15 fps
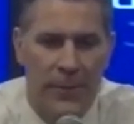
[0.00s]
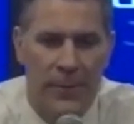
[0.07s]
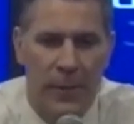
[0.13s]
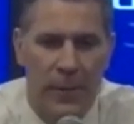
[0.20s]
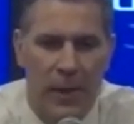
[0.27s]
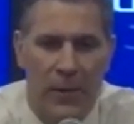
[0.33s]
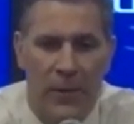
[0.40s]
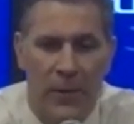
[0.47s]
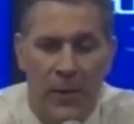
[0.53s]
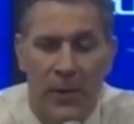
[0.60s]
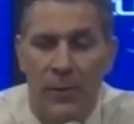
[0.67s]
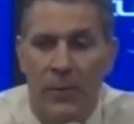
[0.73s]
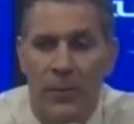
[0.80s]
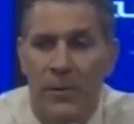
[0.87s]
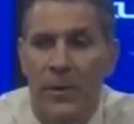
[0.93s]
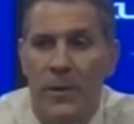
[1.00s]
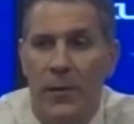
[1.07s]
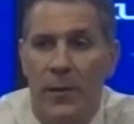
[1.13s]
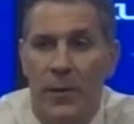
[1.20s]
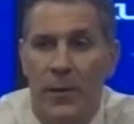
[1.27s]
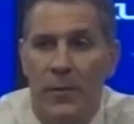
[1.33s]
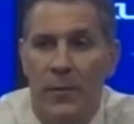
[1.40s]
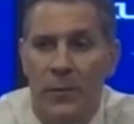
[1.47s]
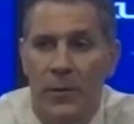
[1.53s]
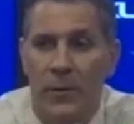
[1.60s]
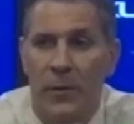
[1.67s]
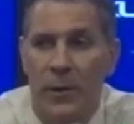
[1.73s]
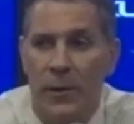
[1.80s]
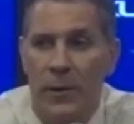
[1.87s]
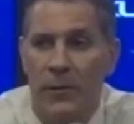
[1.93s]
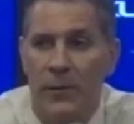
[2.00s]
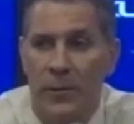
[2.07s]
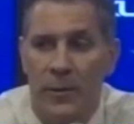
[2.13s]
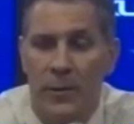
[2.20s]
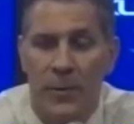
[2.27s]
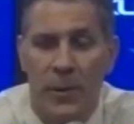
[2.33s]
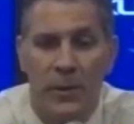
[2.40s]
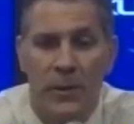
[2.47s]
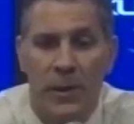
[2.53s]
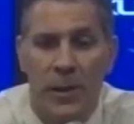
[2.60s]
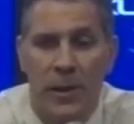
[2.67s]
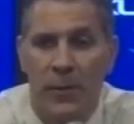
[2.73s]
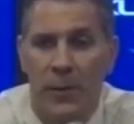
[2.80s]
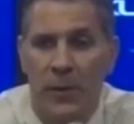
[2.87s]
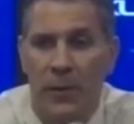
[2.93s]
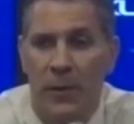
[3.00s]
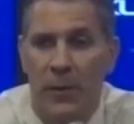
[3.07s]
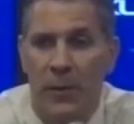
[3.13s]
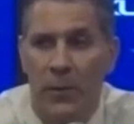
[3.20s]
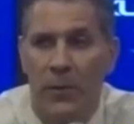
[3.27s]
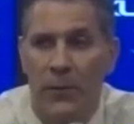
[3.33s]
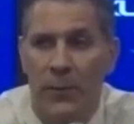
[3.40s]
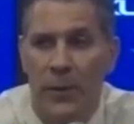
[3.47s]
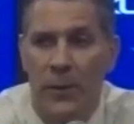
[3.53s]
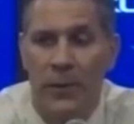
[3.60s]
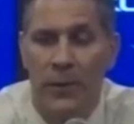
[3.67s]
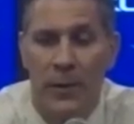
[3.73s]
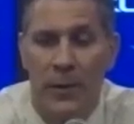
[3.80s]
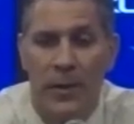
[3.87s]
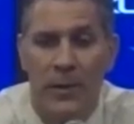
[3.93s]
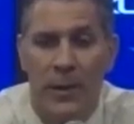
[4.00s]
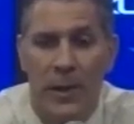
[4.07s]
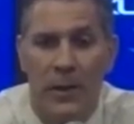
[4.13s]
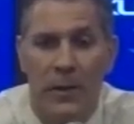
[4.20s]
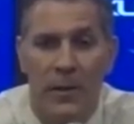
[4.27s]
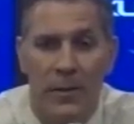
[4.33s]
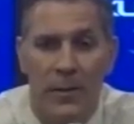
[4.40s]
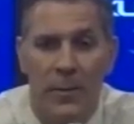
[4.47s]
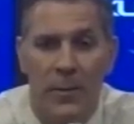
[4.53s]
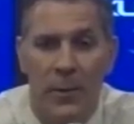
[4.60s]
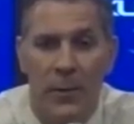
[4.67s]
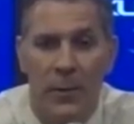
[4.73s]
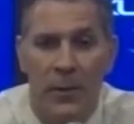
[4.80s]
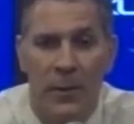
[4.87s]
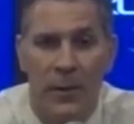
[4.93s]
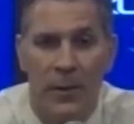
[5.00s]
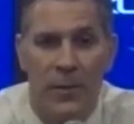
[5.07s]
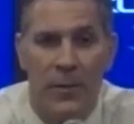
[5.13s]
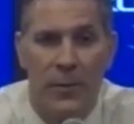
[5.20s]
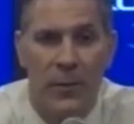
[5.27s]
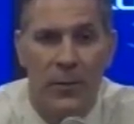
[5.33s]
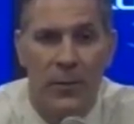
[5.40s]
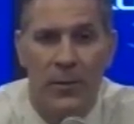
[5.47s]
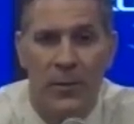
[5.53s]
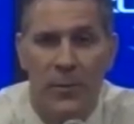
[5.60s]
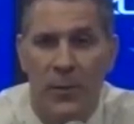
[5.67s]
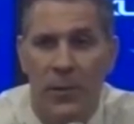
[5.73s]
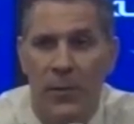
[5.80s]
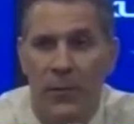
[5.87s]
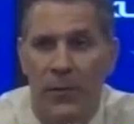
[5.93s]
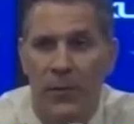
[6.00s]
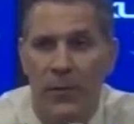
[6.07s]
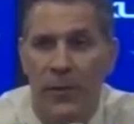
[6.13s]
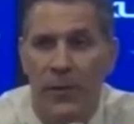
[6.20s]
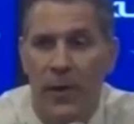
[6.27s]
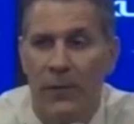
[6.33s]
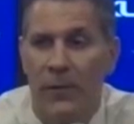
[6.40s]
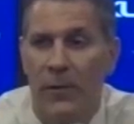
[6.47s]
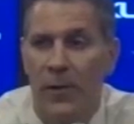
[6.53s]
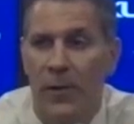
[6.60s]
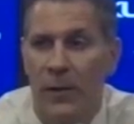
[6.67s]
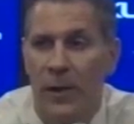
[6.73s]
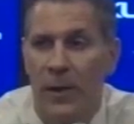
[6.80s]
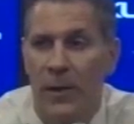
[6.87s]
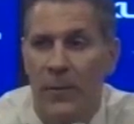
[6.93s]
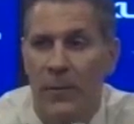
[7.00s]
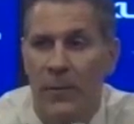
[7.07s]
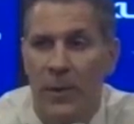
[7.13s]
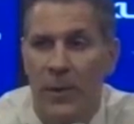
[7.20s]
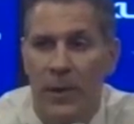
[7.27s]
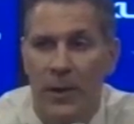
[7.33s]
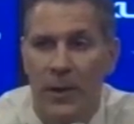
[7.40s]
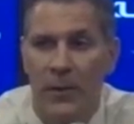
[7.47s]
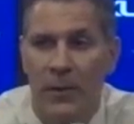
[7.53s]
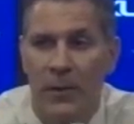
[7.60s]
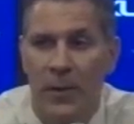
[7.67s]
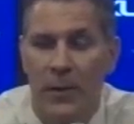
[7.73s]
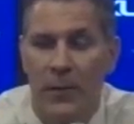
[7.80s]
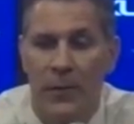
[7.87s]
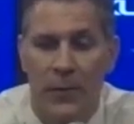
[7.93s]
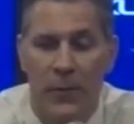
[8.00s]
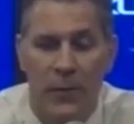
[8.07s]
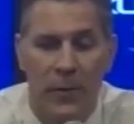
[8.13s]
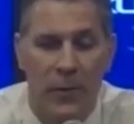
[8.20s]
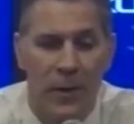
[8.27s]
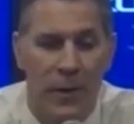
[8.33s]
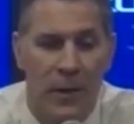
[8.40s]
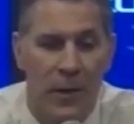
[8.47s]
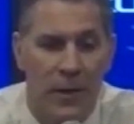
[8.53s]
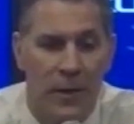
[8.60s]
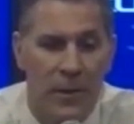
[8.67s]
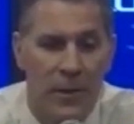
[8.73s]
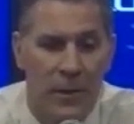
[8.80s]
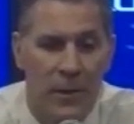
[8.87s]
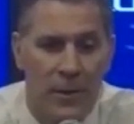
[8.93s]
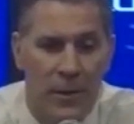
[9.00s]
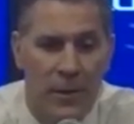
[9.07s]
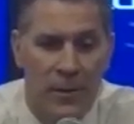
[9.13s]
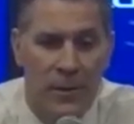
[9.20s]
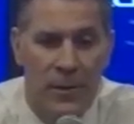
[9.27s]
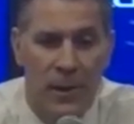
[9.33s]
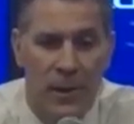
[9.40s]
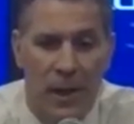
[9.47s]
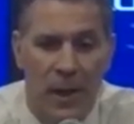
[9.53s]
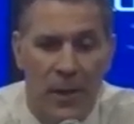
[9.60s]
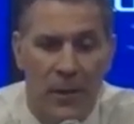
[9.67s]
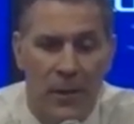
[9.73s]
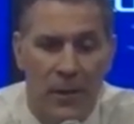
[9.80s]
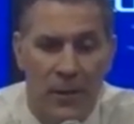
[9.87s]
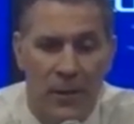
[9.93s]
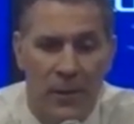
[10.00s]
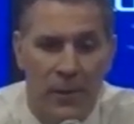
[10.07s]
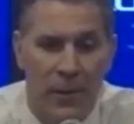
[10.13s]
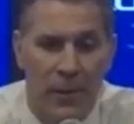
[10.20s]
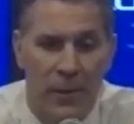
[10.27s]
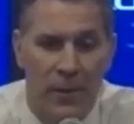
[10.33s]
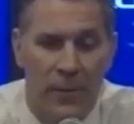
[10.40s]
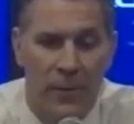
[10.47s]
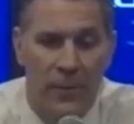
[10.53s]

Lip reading: but I thought he was really good, especially coming in cold. You know, and he skated this morning and did some work this morning for a 5 o'clock game, trying to get ready for Seattle. And I